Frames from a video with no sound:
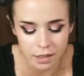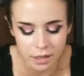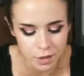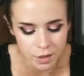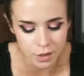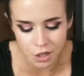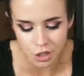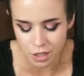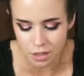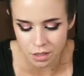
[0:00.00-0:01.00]
It was
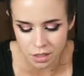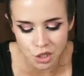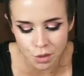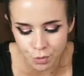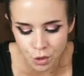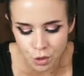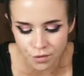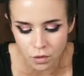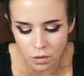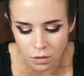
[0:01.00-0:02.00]
such a
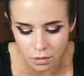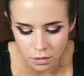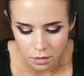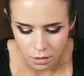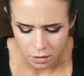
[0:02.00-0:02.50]
beautiful